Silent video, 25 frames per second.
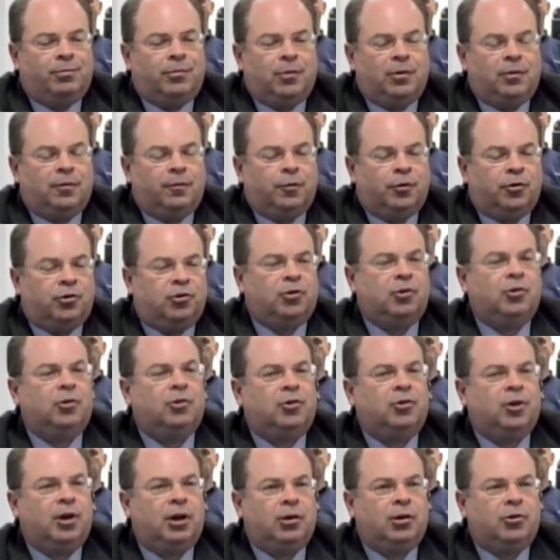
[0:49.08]

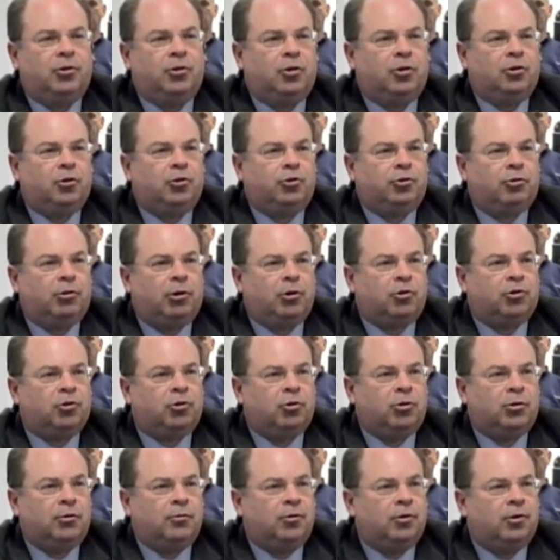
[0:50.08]
facilitated the
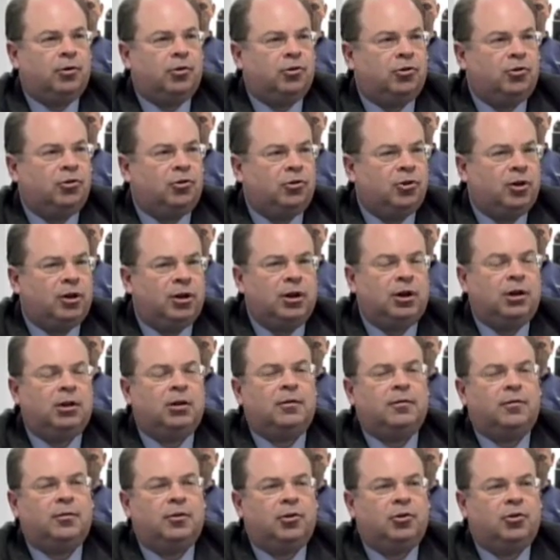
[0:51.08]
construction of this city,
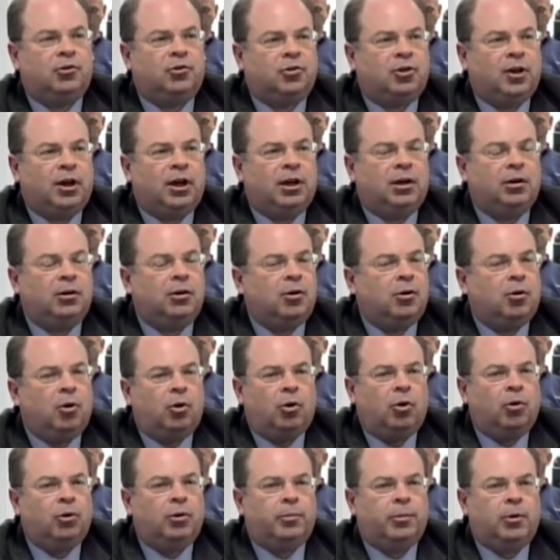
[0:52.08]
of this state.
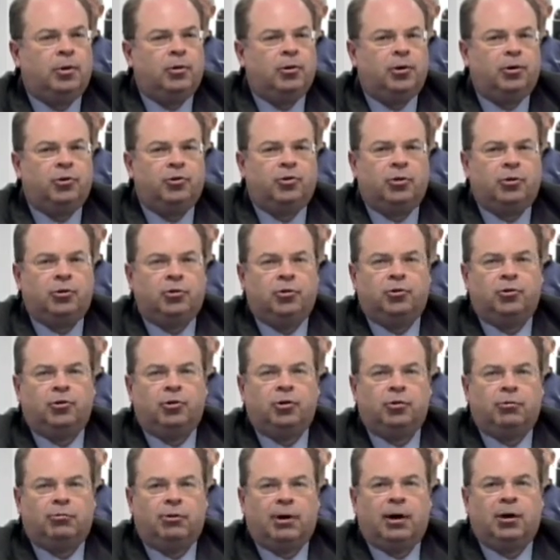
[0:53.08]
All the buildings that you
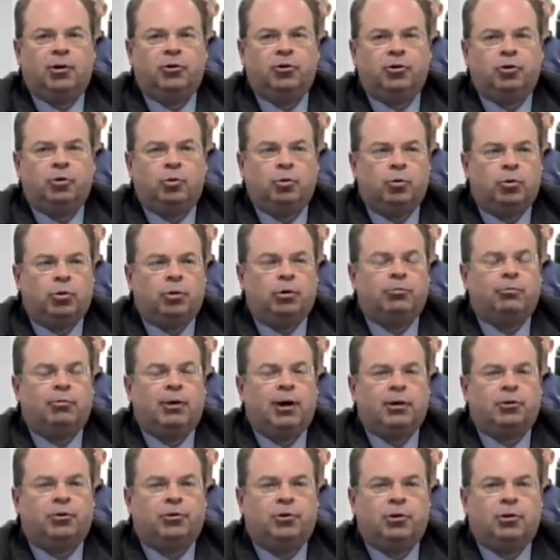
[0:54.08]
see around you were
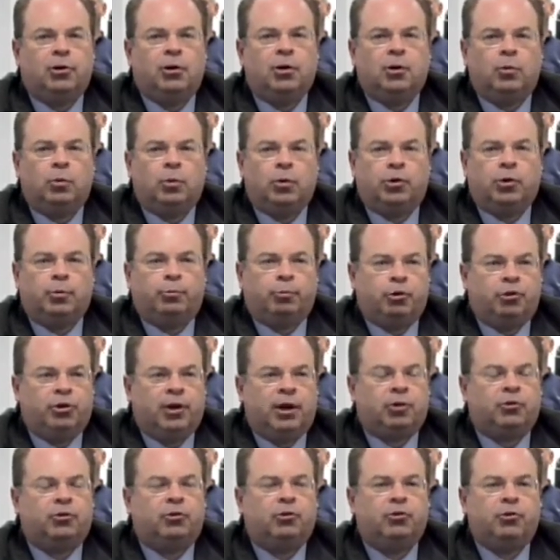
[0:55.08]
erected with the
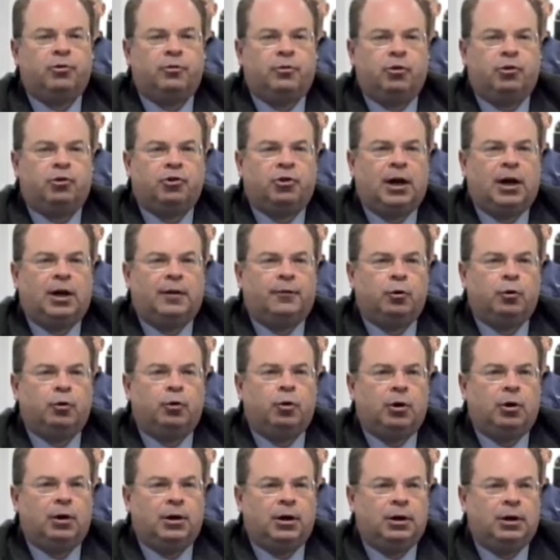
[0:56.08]
protections of the
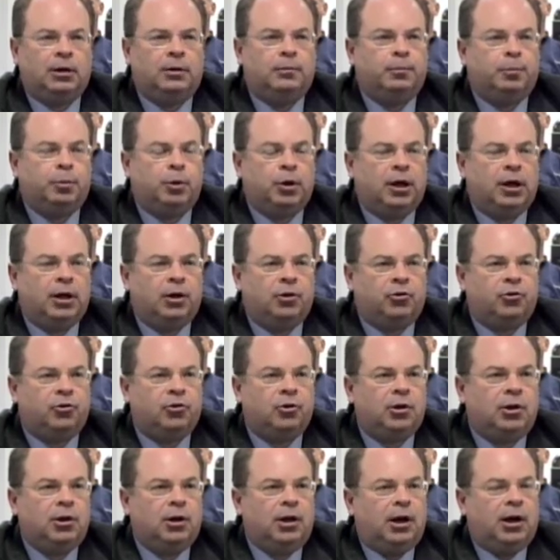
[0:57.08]
scaffold law in
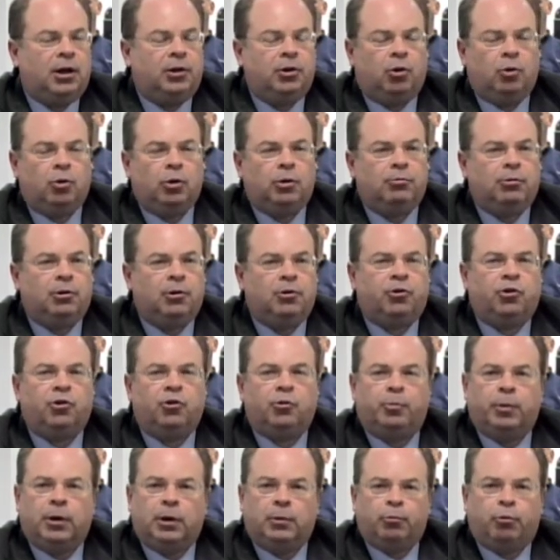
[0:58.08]
place. And the only
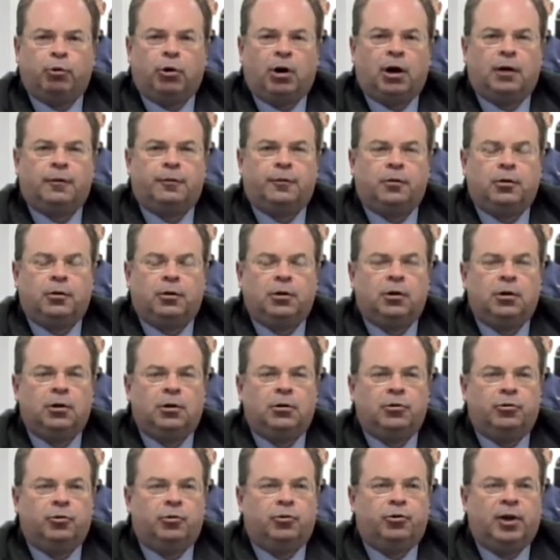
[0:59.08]
reasons being proffered
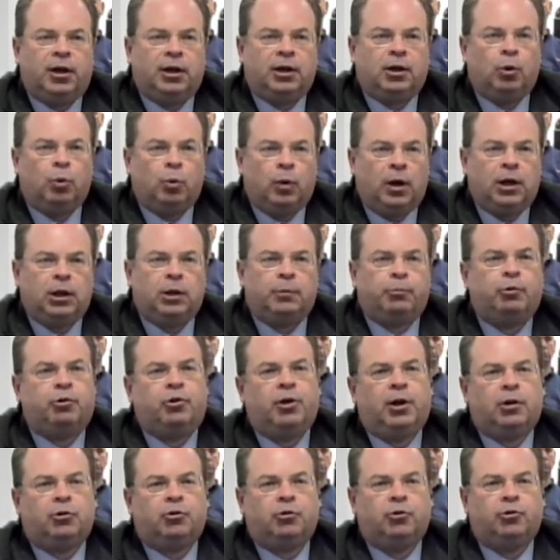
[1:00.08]
to take away the
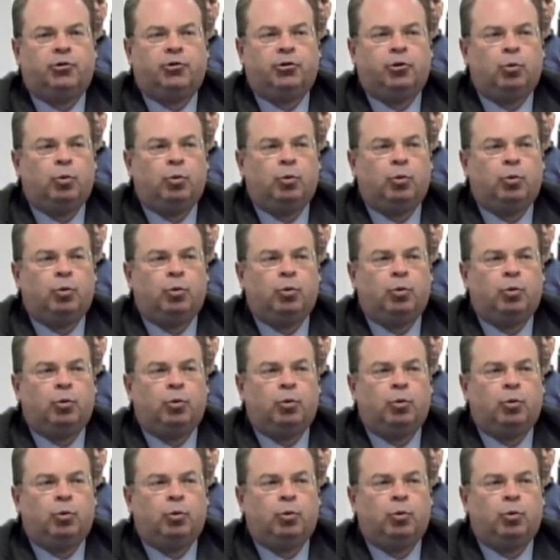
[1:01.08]
protections to